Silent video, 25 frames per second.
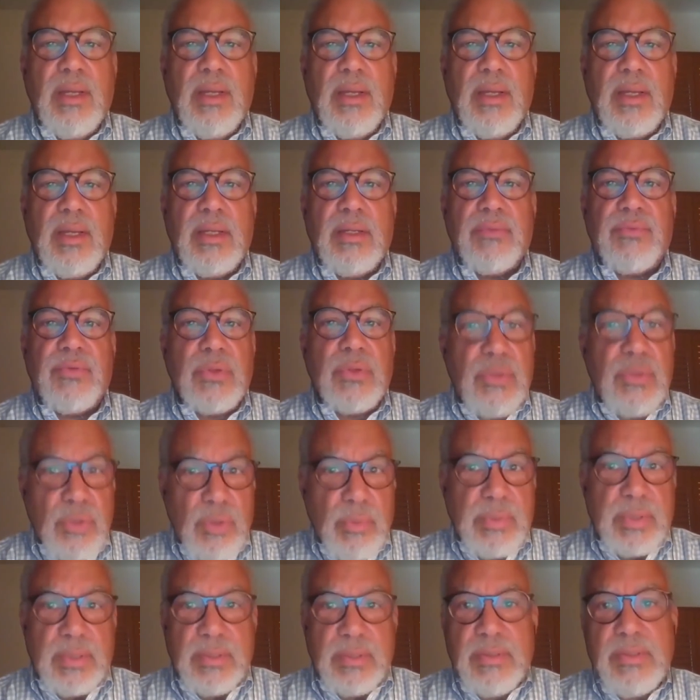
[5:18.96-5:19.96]
And for
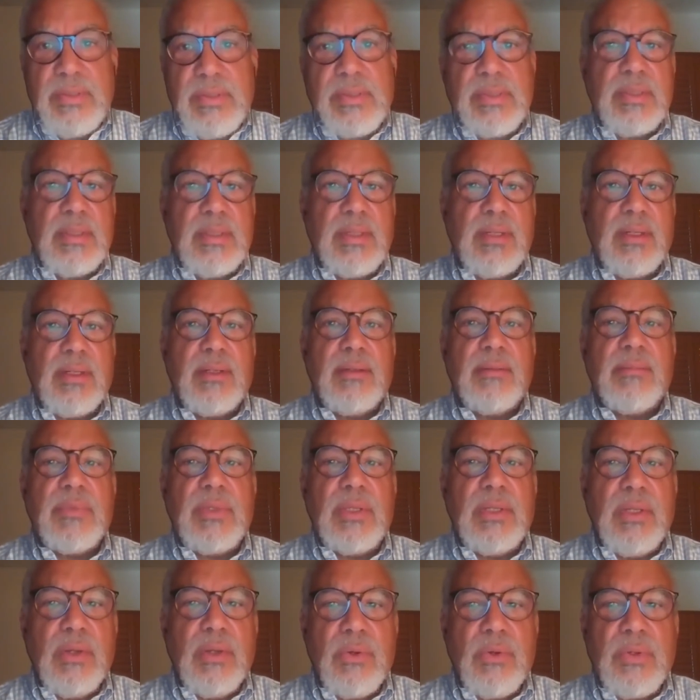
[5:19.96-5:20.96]
humans, um, the
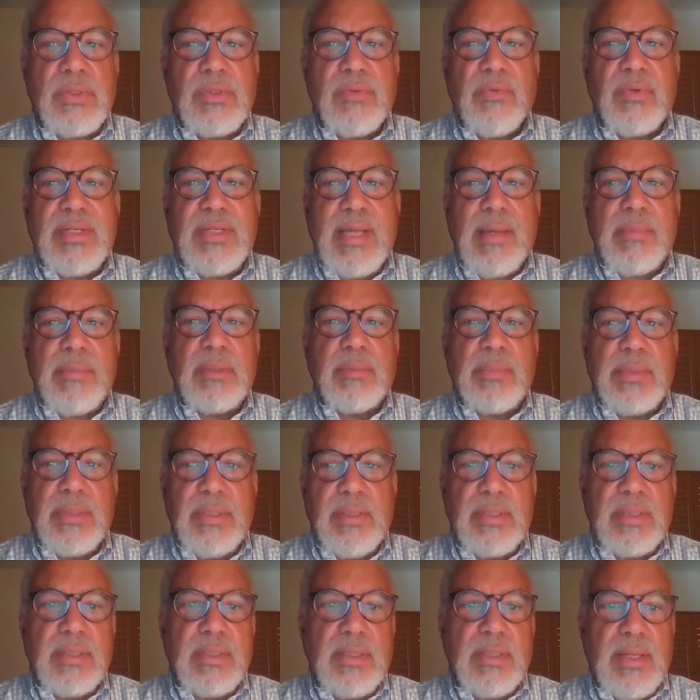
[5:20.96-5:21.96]
locus of
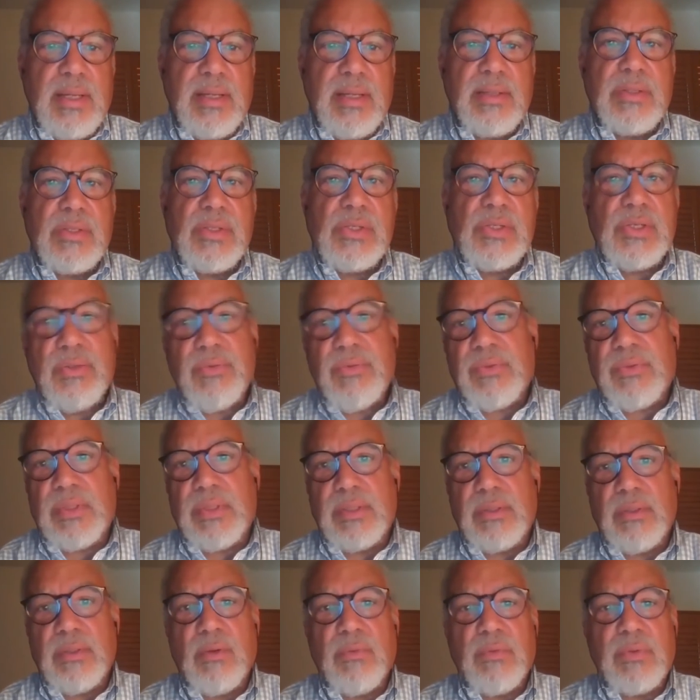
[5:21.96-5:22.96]
adaptability has shifted
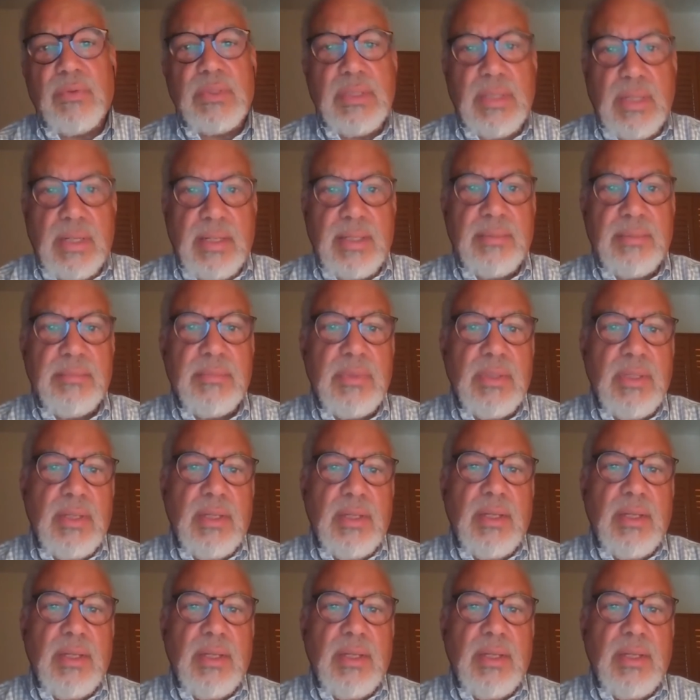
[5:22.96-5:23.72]
over time